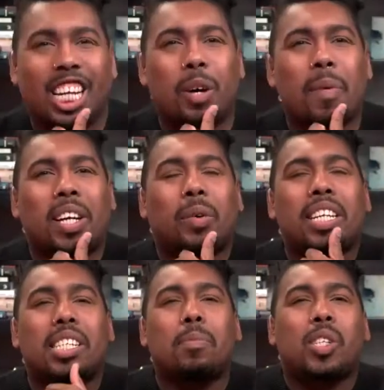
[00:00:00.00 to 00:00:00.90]
Hello, my
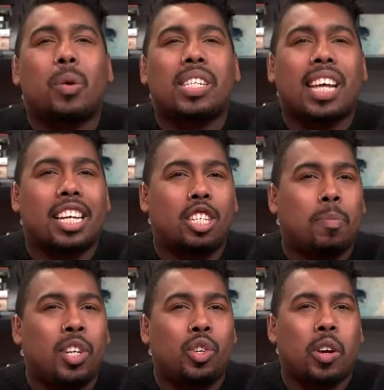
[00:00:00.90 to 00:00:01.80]
queens. I'm so excited to
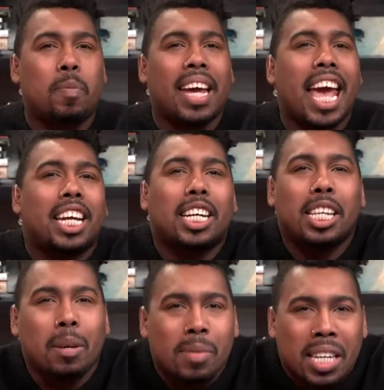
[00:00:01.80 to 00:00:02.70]
be joined by Anna
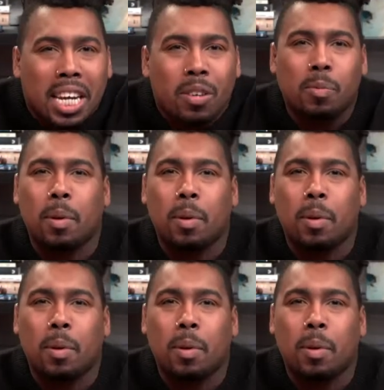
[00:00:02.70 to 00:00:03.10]
Chlumsky, who's